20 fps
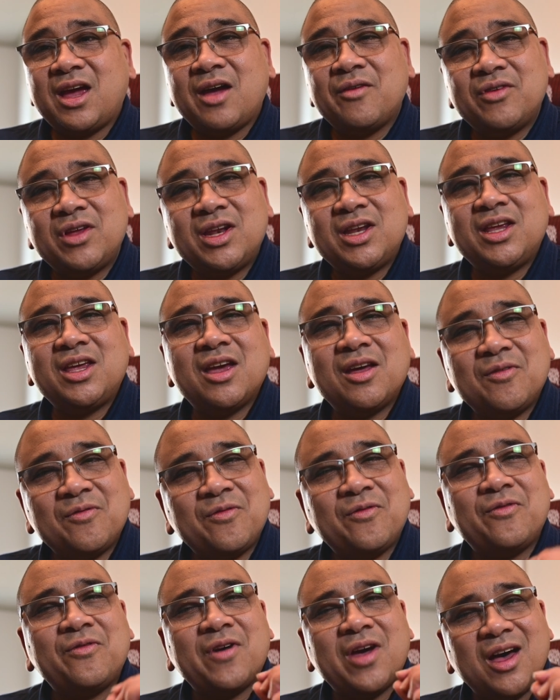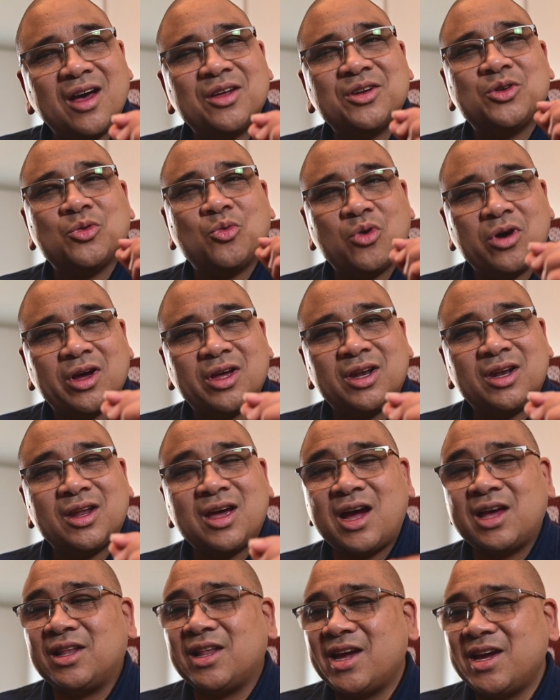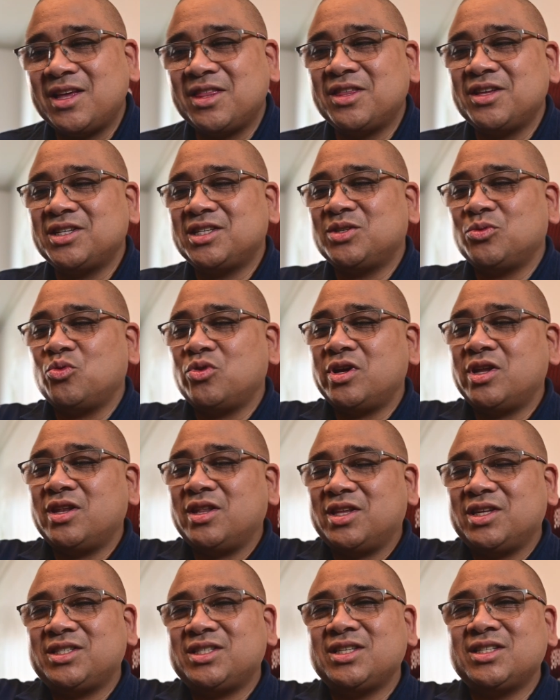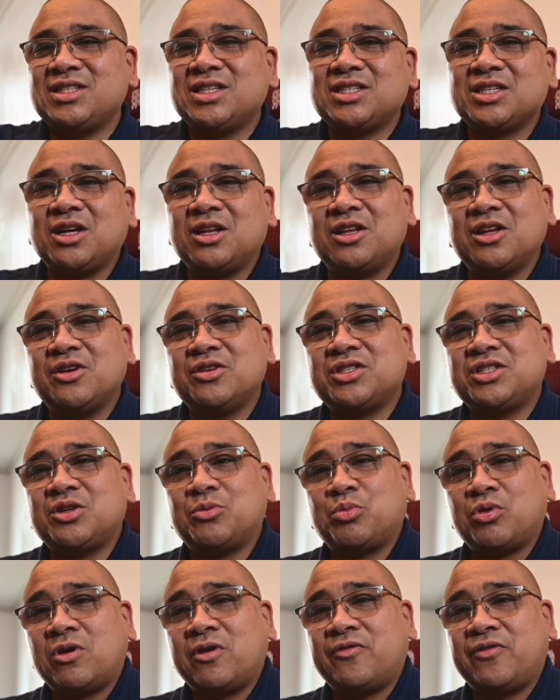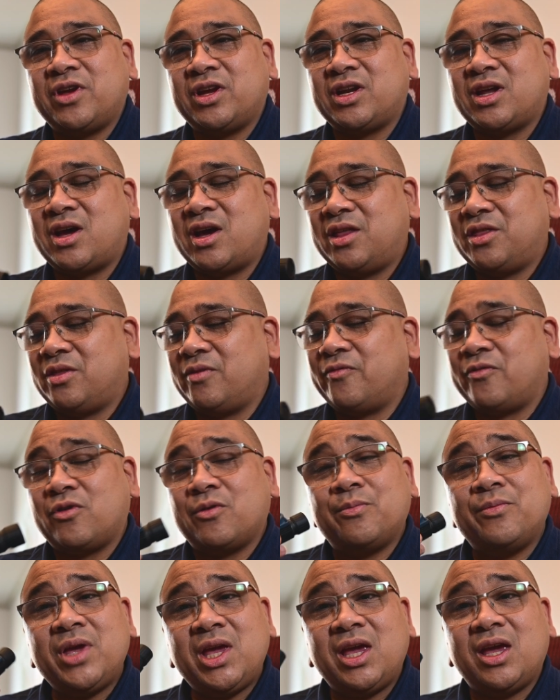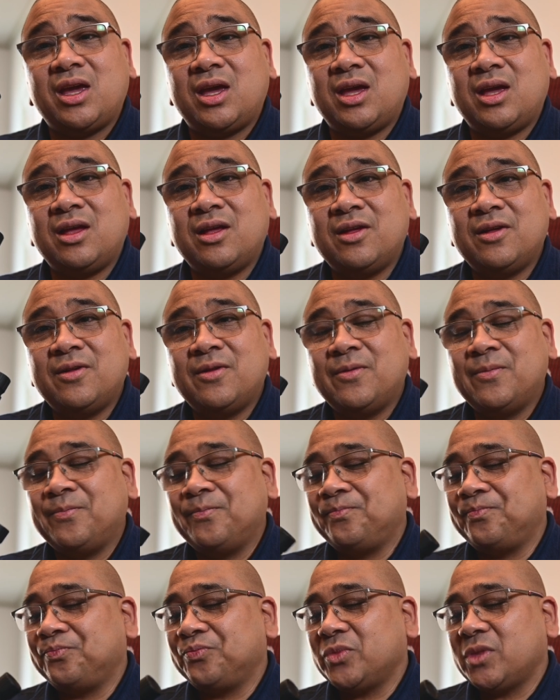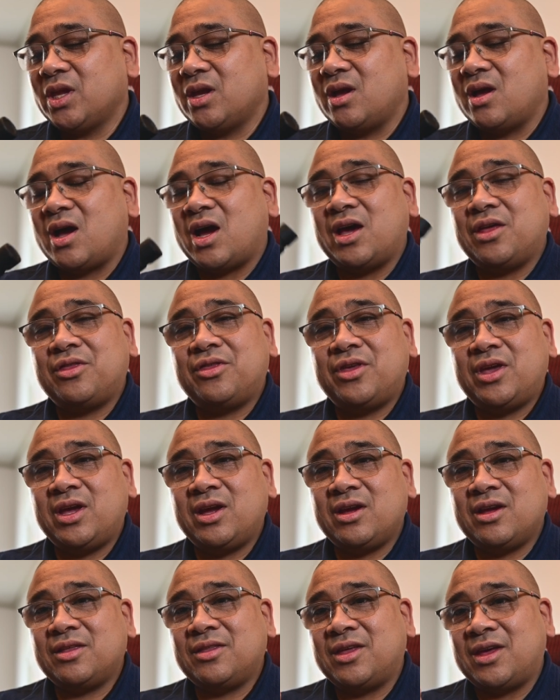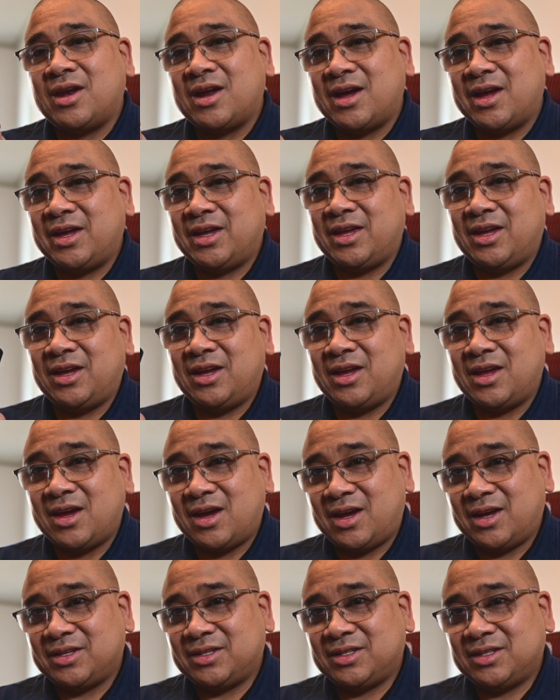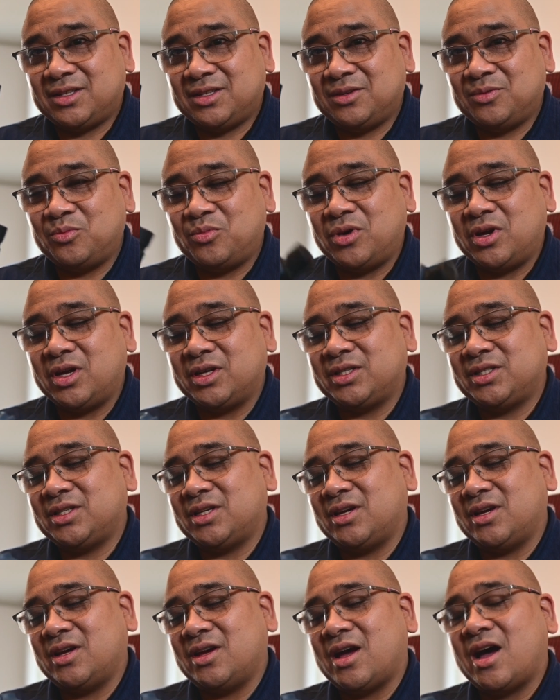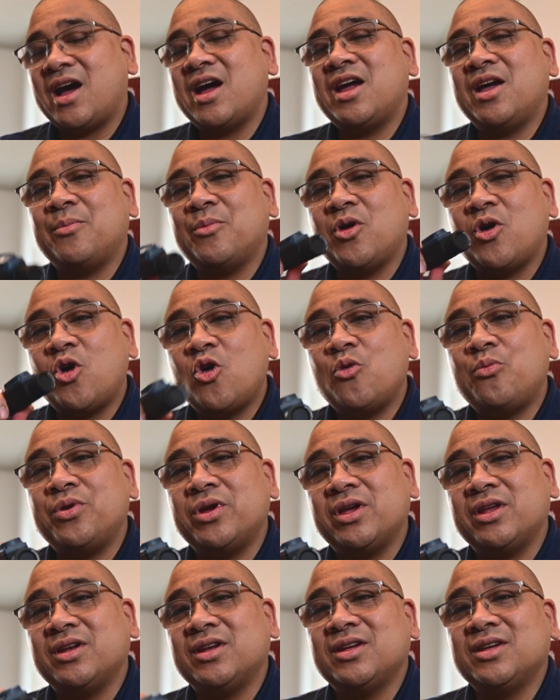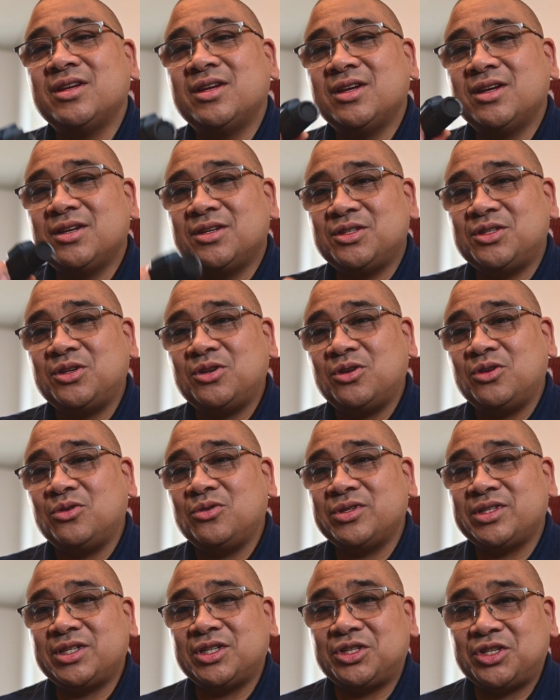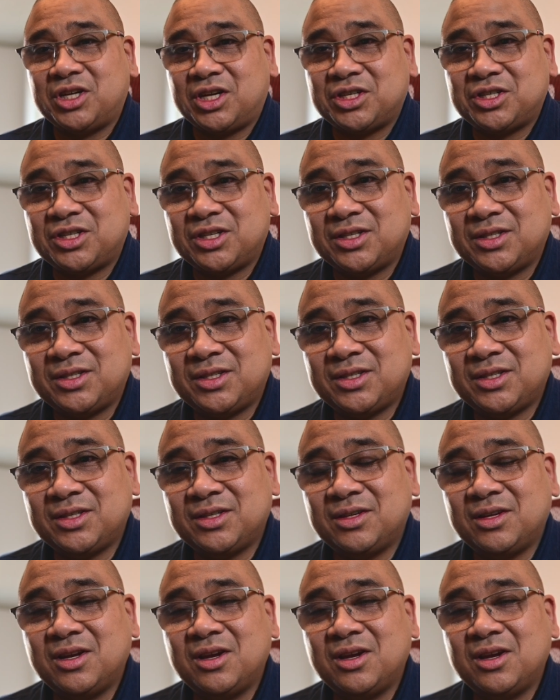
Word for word: haven't yet found one. I like this one. This is as close to perfect I, for me, I think that I can get, but uh, I am open to suggestions.